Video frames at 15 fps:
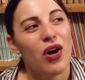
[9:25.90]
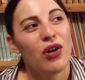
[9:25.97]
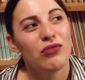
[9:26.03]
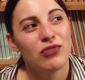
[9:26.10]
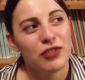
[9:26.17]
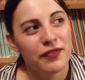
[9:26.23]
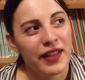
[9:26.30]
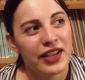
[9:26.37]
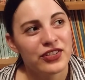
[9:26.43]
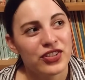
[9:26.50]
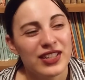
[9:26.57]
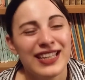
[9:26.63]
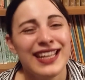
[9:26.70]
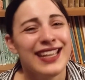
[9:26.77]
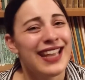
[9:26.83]
on
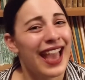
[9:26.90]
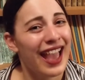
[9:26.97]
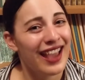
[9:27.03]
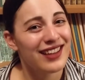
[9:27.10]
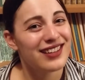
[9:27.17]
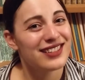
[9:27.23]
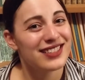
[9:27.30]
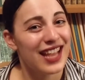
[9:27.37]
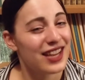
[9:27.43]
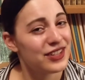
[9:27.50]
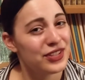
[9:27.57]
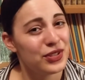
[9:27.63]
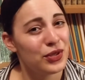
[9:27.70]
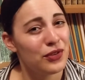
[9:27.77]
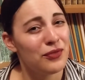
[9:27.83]
reflection, he had a
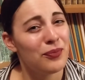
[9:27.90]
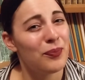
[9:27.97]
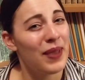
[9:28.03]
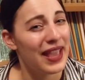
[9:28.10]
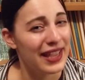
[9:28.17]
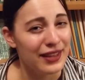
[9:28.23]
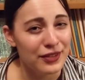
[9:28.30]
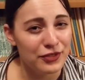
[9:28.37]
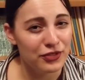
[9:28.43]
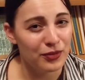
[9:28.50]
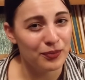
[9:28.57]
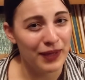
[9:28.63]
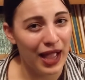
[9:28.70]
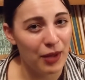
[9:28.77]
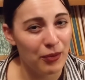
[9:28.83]
tattoo of Bane
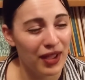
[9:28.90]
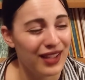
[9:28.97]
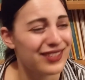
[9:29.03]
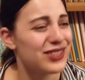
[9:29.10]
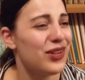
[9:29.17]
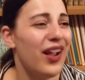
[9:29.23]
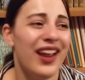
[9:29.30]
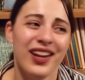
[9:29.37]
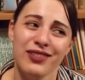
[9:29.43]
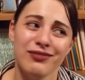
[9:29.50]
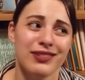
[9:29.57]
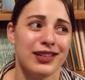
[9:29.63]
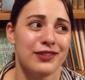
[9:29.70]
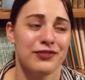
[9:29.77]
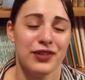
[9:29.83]
from Batman, so I
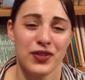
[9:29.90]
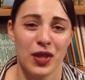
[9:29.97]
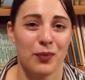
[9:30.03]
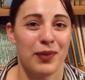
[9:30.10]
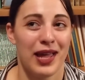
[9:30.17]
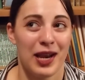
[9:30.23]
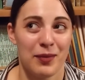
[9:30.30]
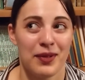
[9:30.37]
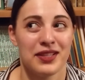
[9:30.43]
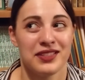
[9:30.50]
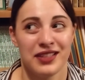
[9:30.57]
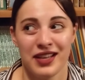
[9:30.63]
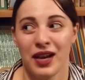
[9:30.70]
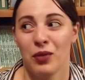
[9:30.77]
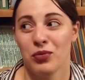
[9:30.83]
didn't really feel that bad about
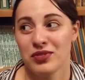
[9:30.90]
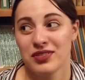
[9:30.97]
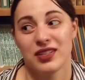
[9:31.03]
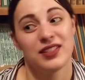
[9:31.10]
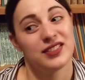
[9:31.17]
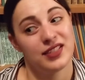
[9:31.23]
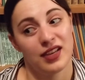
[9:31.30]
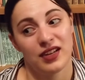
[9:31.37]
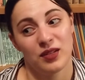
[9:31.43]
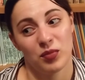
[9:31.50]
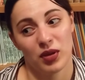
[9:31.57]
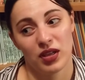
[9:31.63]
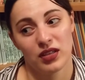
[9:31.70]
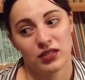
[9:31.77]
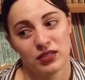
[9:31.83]
saying I wanted a teddy
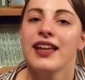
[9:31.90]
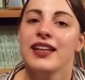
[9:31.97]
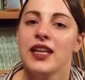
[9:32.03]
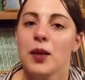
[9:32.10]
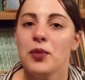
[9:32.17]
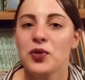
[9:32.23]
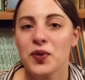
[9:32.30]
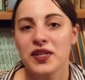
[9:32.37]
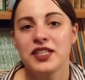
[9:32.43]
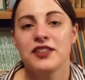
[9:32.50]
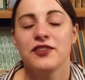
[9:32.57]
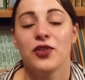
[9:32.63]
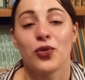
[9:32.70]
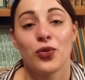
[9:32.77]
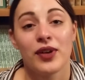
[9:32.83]
bear. Number
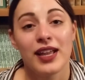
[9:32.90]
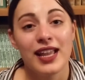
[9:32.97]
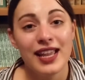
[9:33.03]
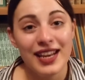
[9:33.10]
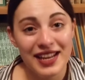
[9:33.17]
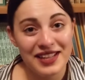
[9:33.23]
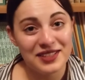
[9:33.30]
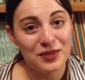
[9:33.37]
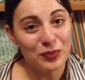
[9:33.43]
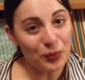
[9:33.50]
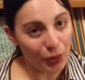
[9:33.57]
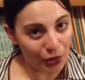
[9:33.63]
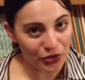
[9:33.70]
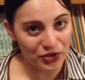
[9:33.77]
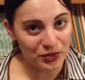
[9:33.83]
24, it is
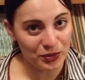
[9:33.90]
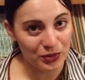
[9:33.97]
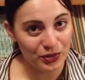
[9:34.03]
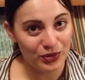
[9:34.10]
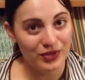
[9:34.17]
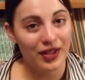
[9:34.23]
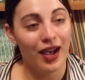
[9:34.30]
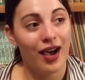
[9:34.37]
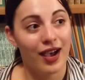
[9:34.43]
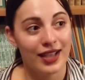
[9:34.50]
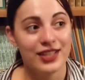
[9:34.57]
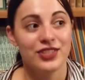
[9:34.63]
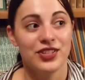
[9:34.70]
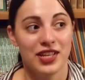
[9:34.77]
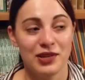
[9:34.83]
impossible,
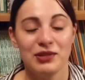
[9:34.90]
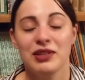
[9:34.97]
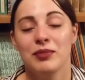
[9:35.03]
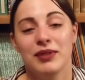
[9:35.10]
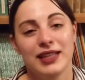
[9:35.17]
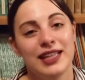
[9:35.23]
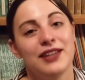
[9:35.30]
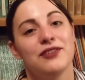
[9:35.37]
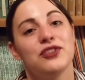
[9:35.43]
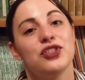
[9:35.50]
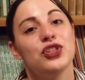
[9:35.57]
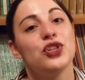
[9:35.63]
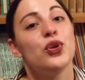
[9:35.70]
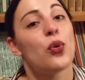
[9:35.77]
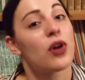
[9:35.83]
I genuinely believe,
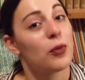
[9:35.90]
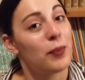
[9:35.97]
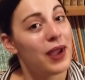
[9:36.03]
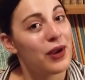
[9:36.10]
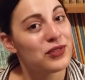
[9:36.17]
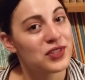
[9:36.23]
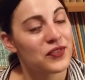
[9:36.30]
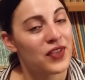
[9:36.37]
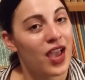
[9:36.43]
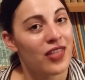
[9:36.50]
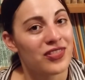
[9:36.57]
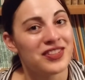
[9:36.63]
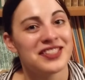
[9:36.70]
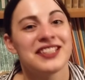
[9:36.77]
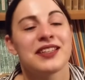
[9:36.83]
to not compare yourself to
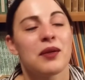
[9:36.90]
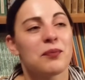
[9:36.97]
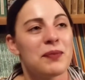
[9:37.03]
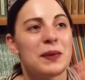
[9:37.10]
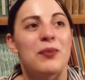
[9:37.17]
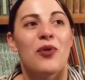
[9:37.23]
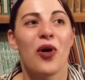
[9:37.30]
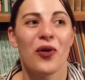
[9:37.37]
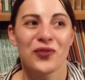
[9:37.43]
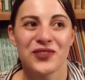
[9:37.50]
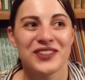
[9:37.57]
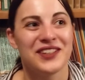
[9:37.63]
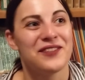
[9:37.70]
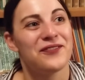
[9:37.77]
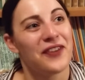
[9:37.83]
others. It's something people
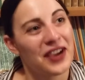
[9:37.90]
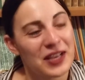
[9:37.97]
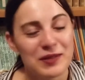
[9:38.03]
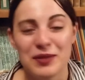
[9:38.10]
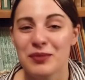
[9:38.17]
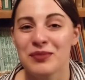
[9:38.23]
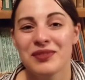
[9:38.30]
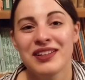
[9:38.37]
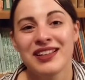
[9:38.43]
often advise